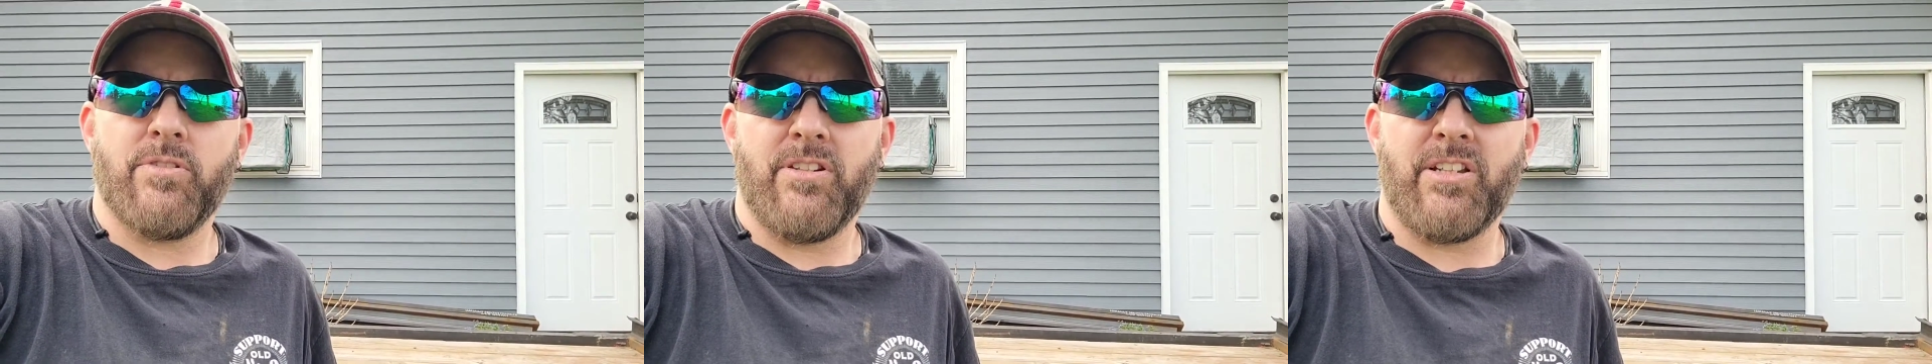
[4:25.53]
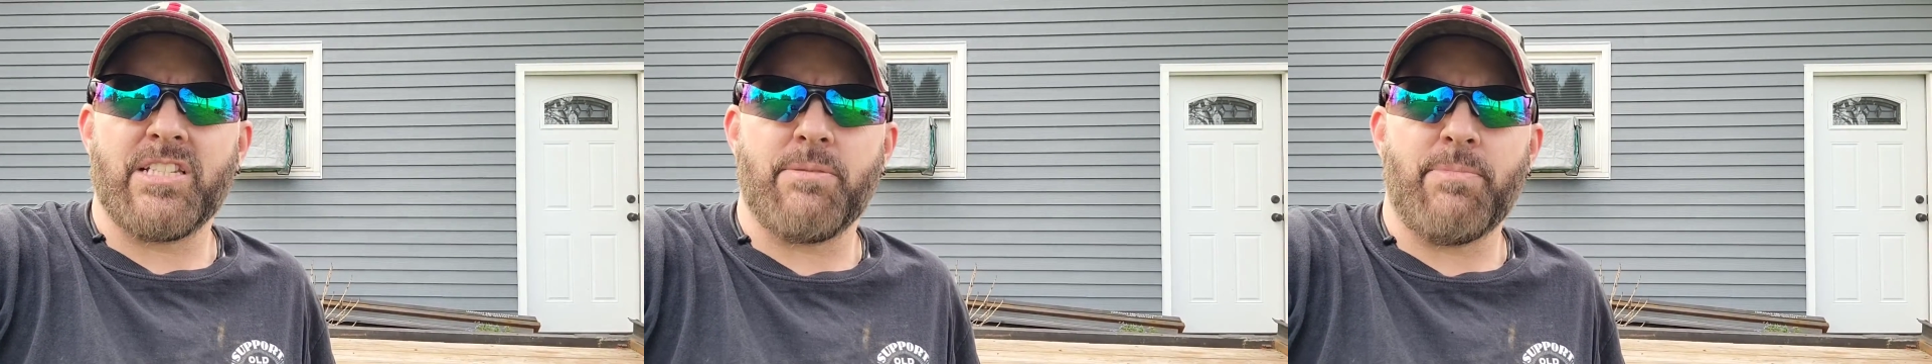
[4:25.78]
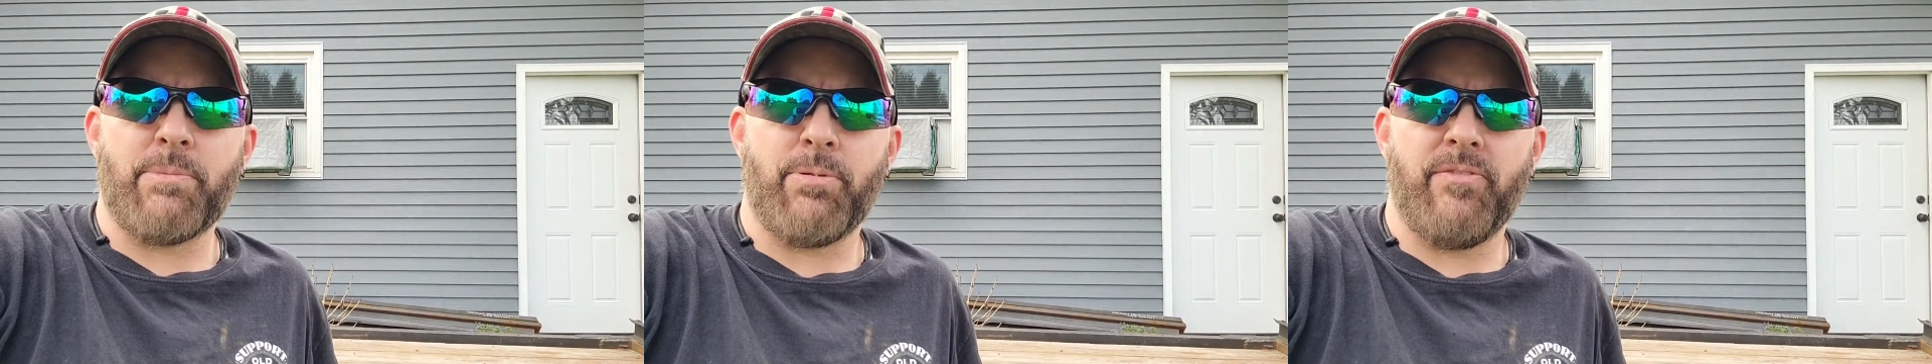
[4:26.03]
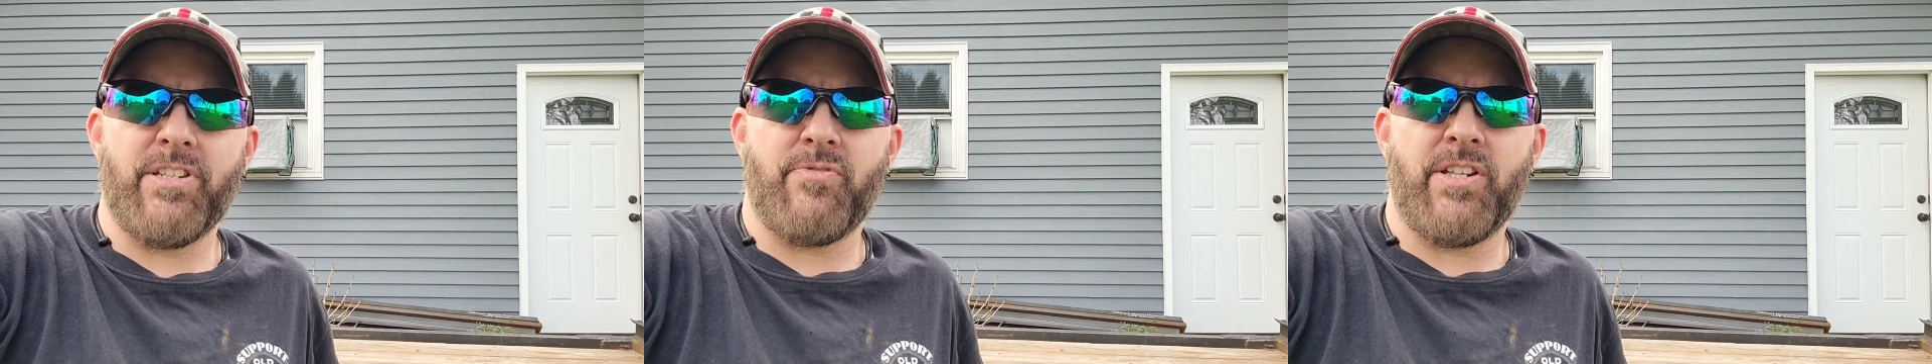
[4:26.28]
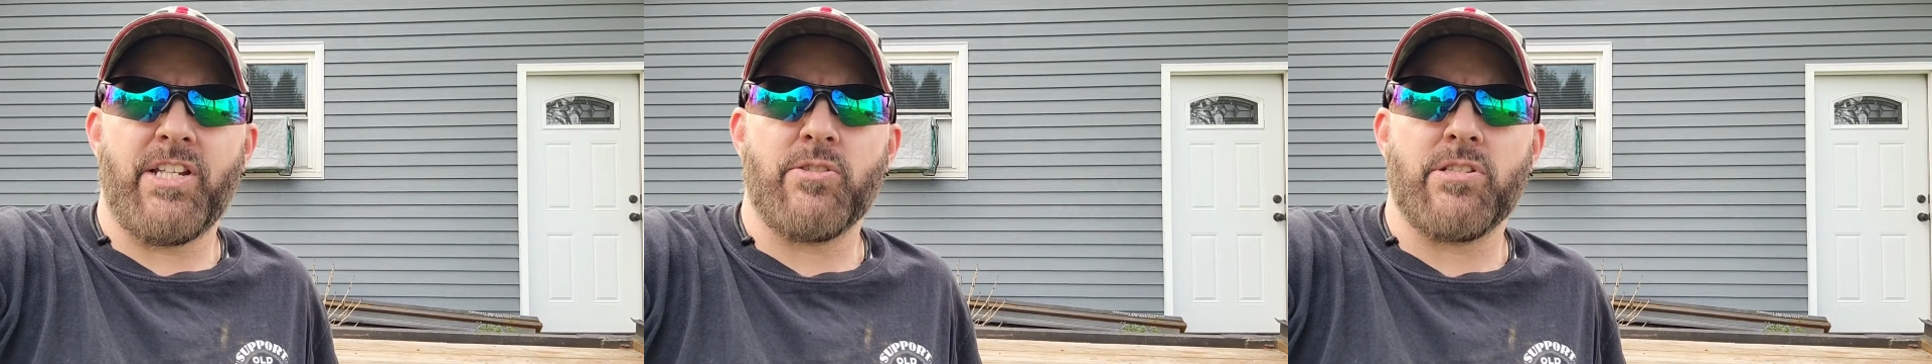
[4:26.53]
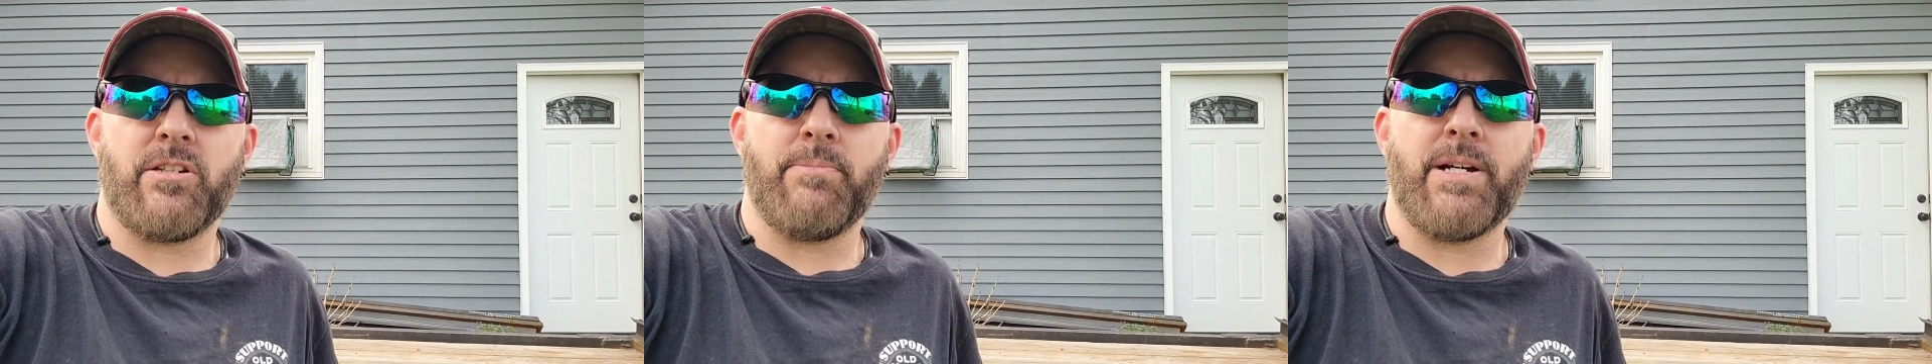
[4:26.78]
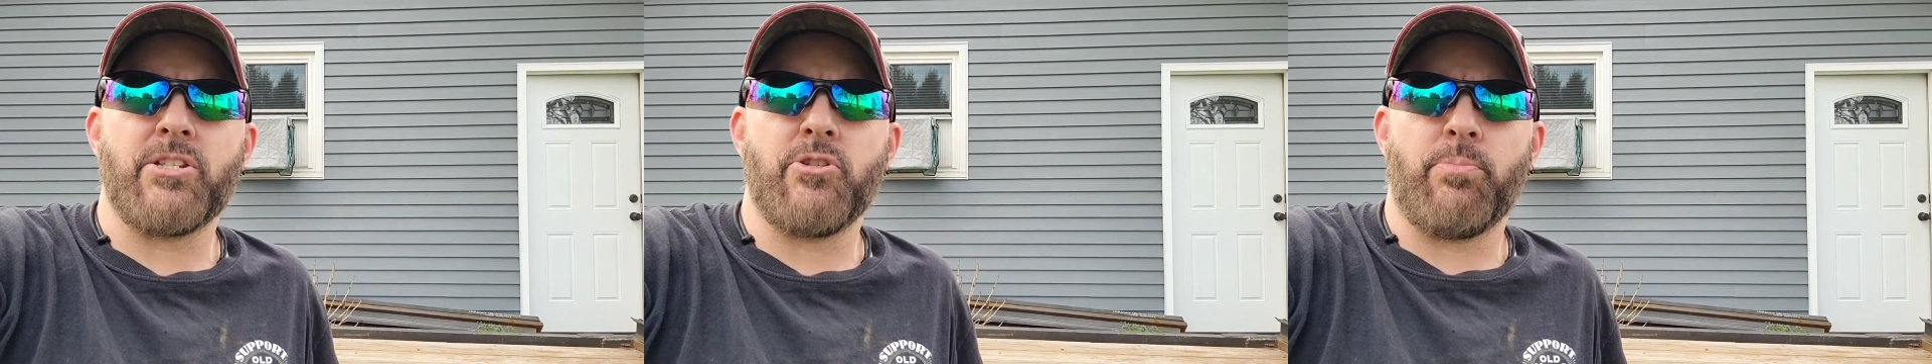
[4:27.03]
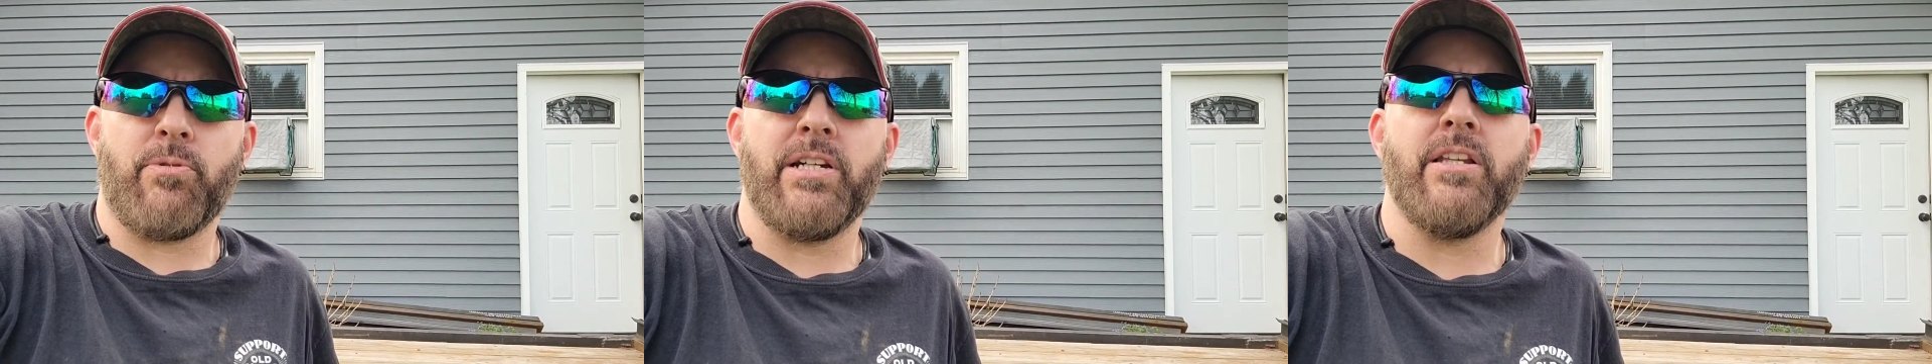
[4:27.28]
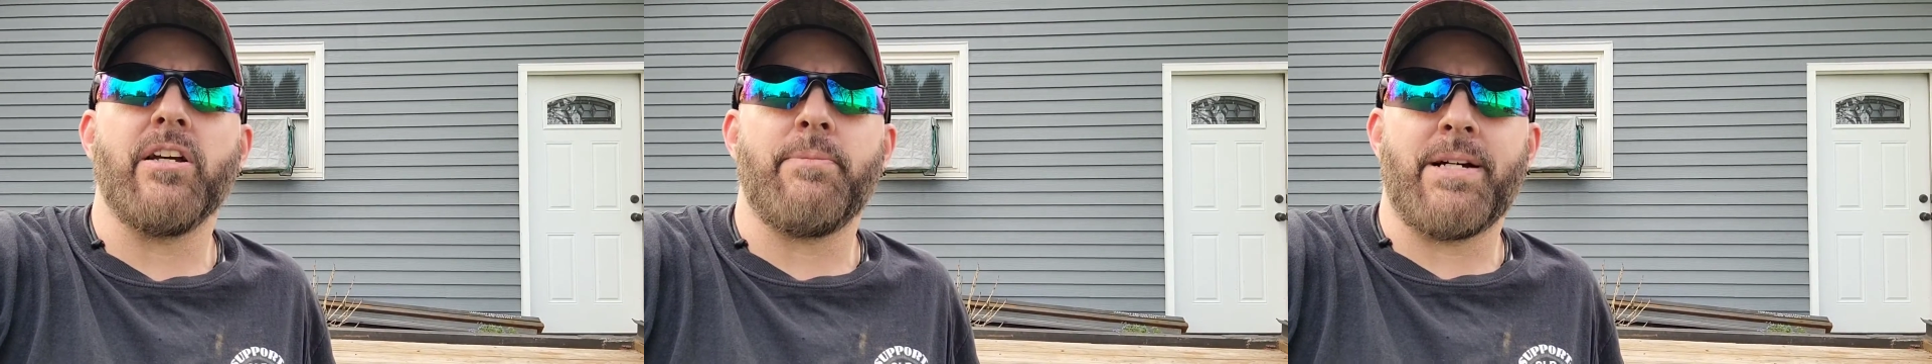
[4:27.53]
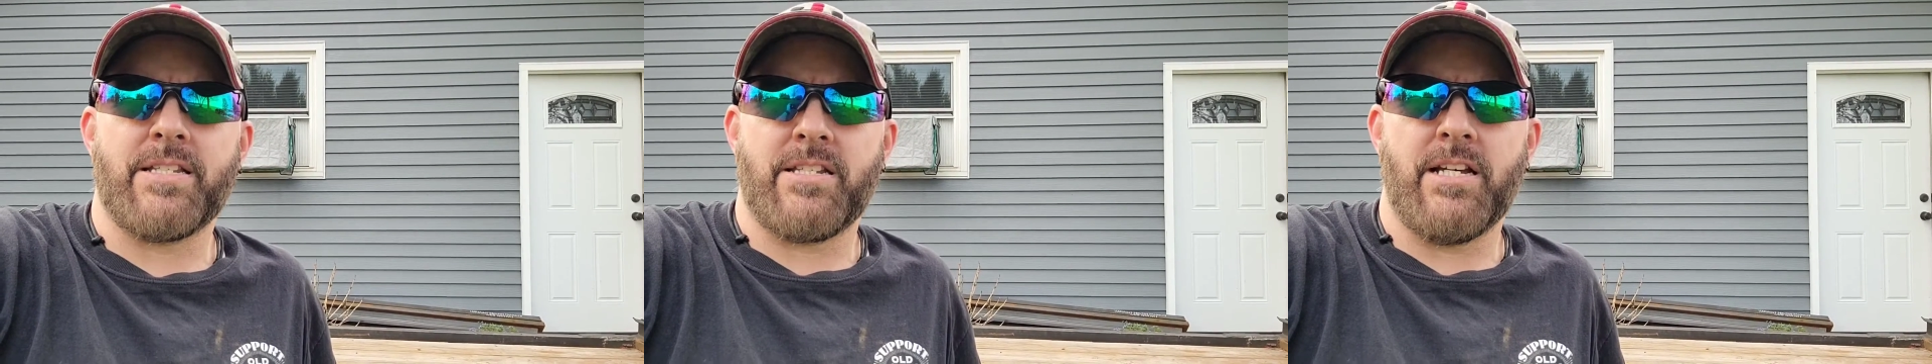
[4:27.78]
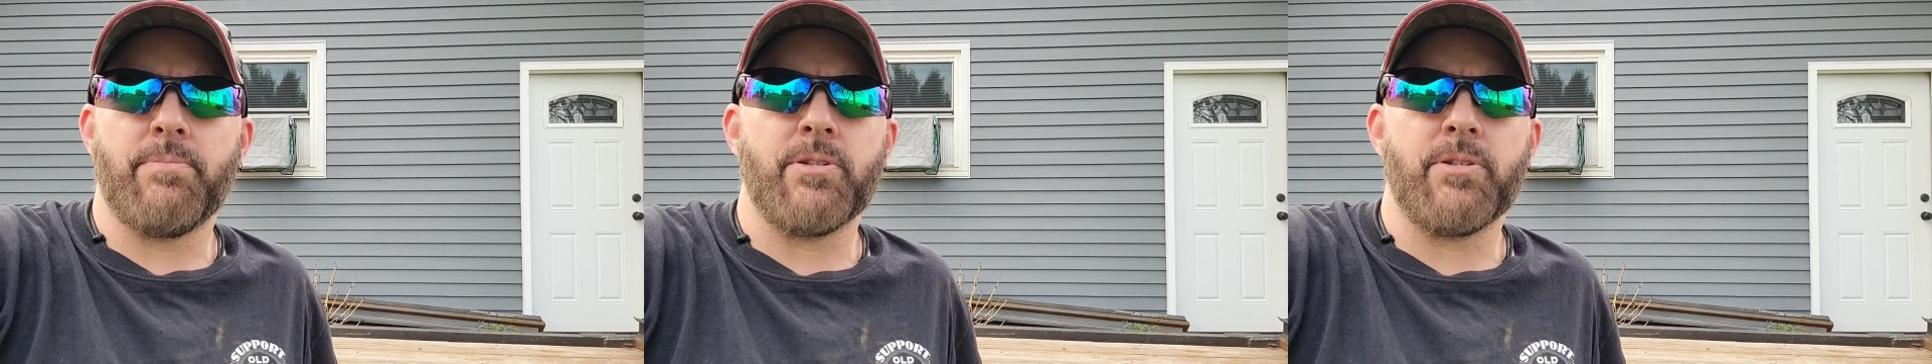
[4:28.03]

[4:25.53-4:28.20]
look at some of my previous videos, look at my Super A, look at my step.